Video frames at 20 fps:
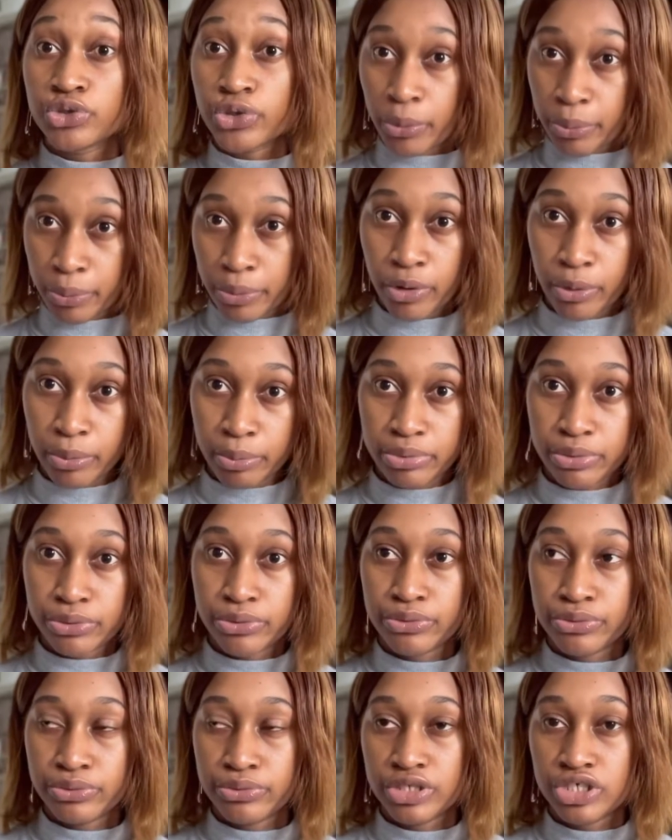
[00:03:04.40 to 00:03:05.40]
top up,
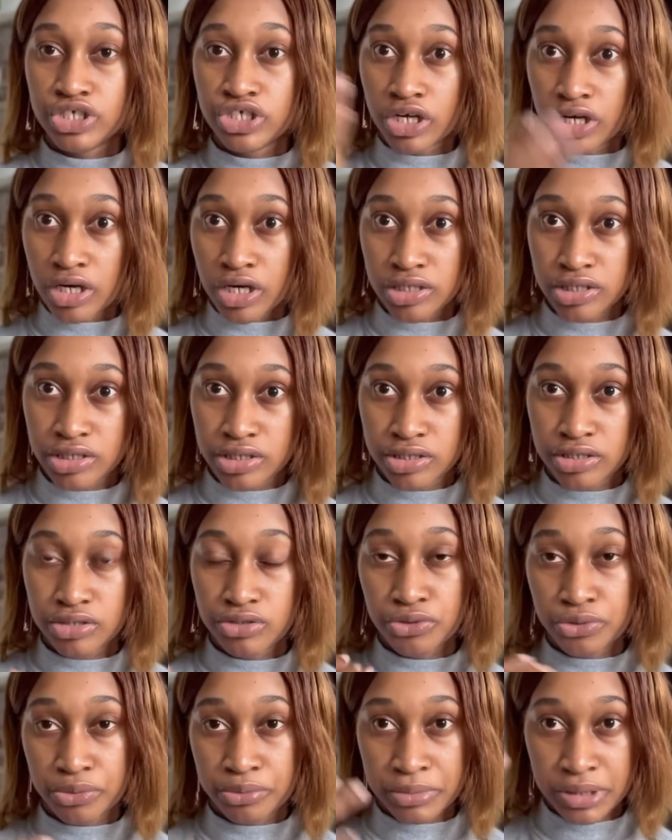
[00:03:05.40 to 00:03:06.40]
you recharge
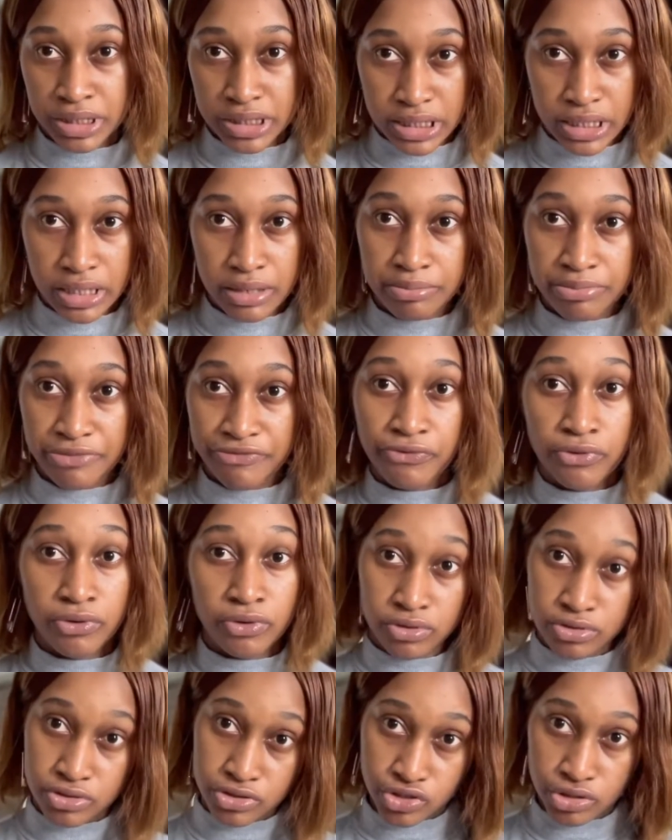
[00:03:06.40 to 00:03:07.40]
your meter before
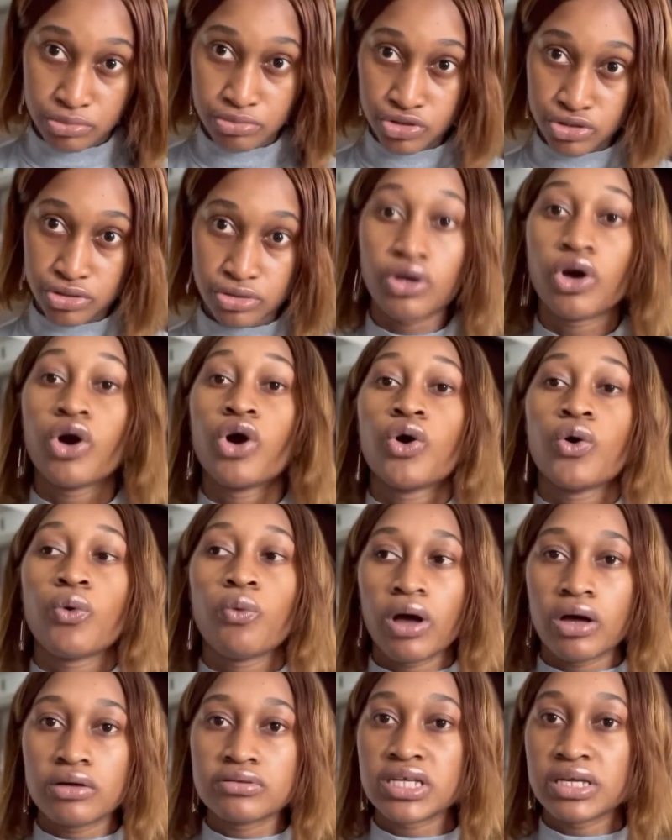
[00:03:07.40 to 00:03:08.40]
consumption,
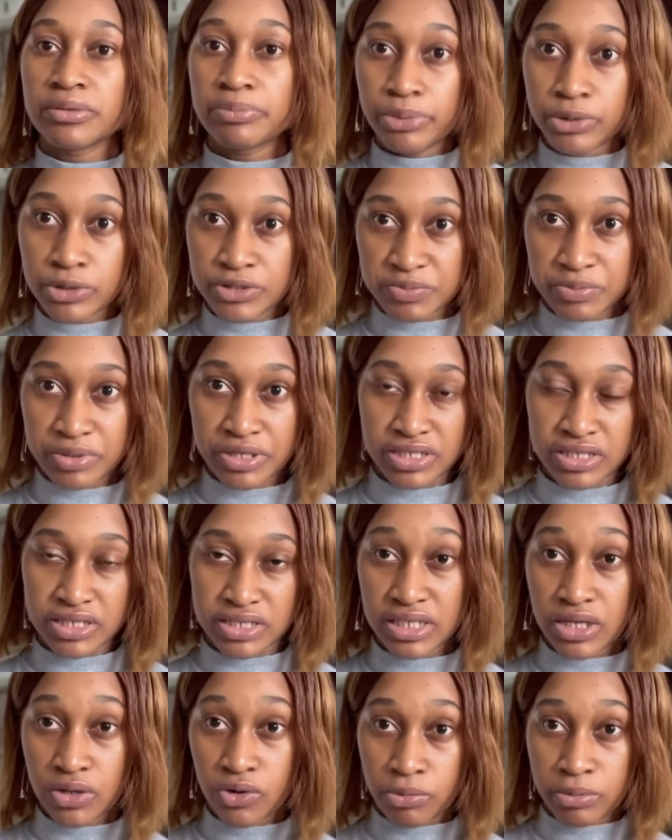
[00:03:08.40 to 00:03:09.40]
whilst a postpaid is
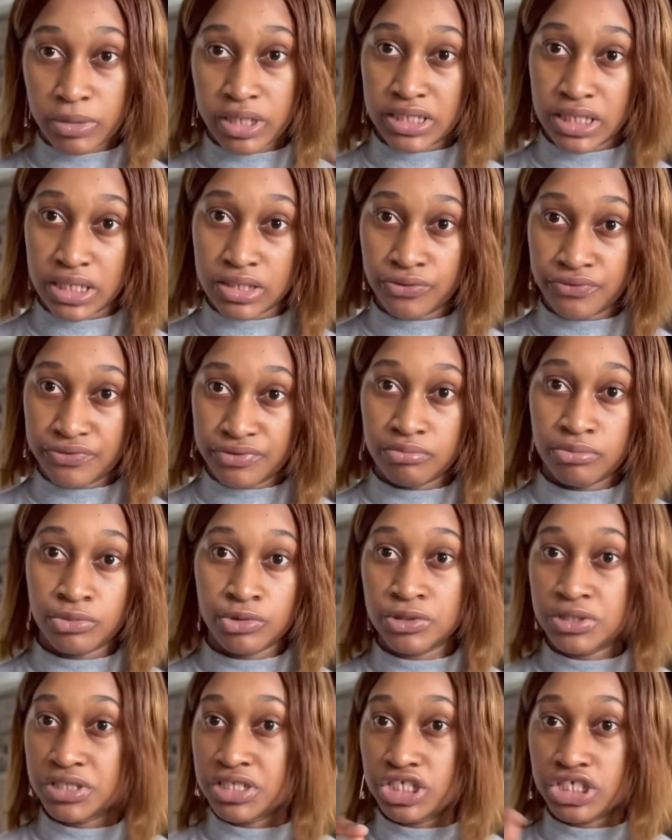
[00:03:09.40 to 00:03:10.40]
they come at the end of the
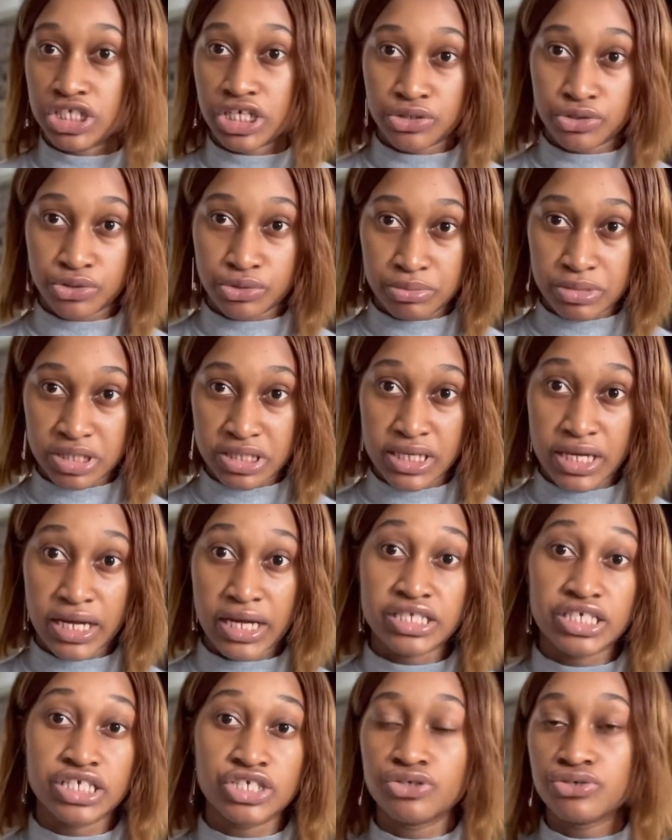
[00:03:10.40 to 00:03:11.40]
month, they check your meter
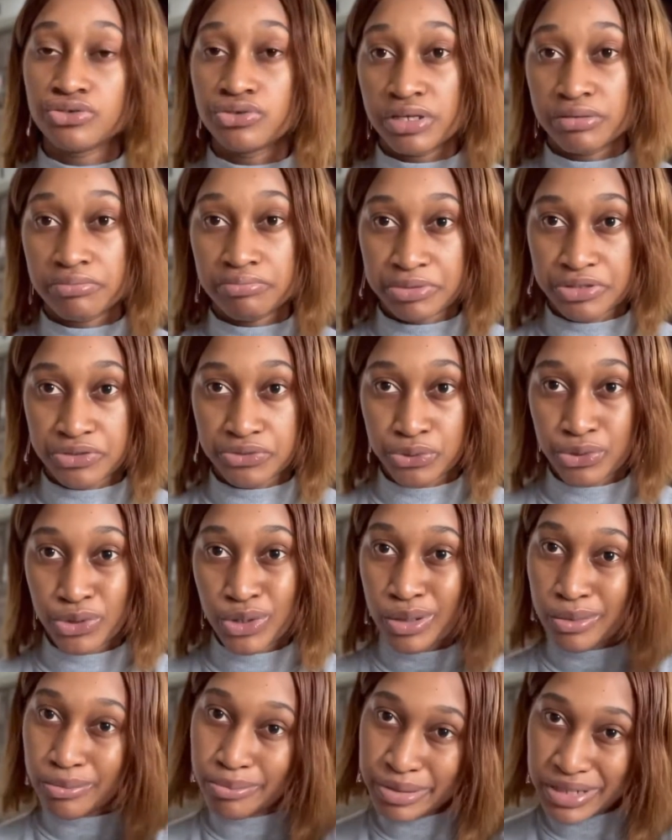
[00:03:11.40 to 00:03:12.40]
and issue you a bill.
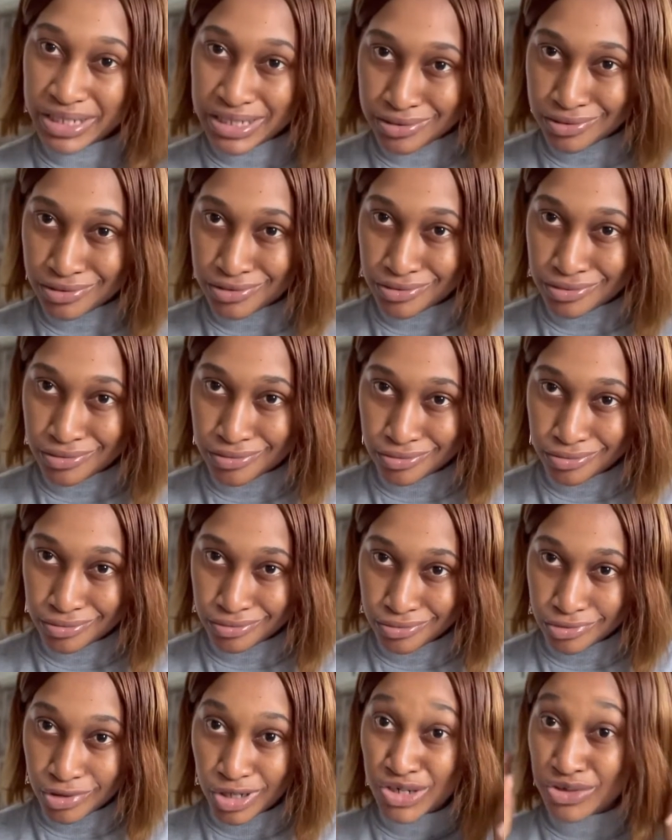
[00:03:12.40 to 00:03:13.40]
Please
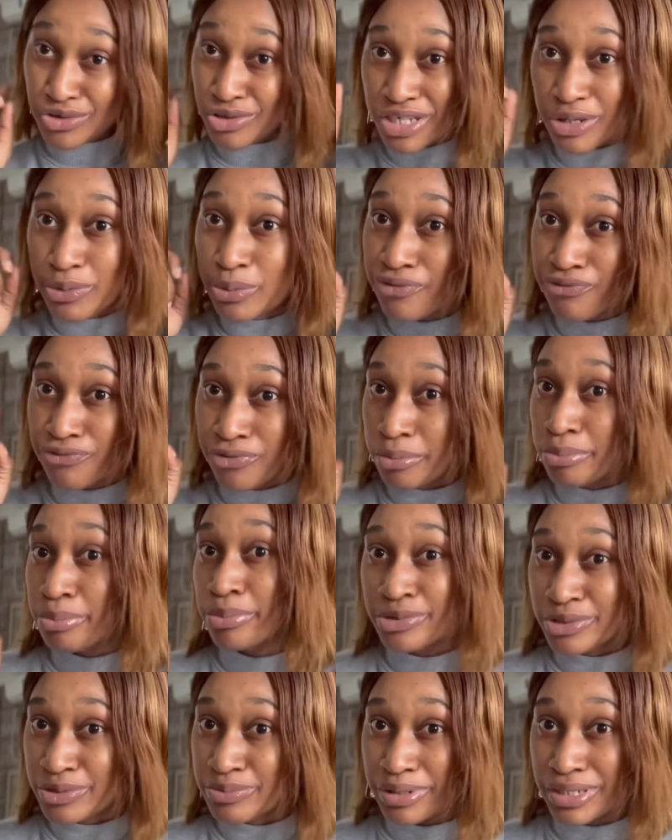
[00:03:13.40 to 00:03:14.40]
run away from
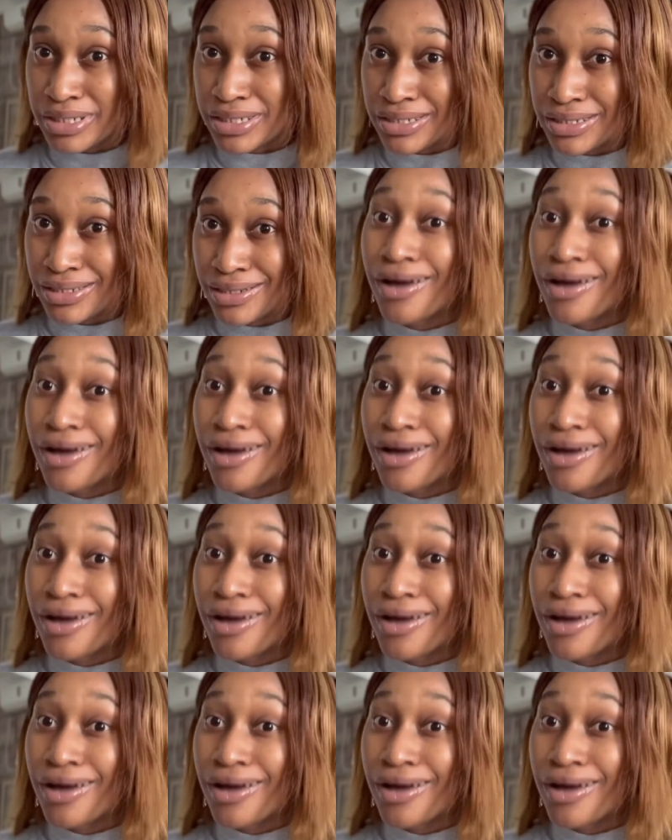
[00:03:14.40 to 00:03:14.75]
postpaid.